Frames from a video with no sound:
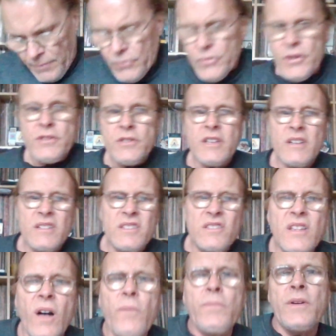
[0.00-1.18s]
This
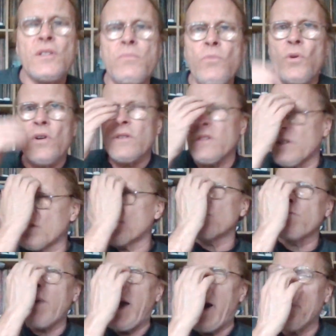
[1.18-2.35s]
album gets more
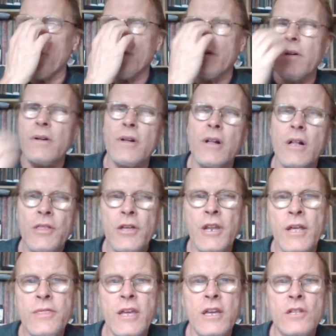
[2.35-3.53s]
crap than I
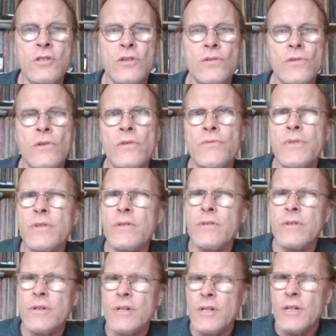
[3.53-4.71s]
think it deserves.
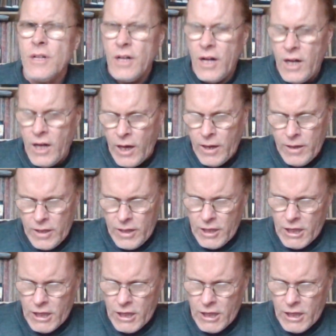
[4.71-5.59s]
Uh,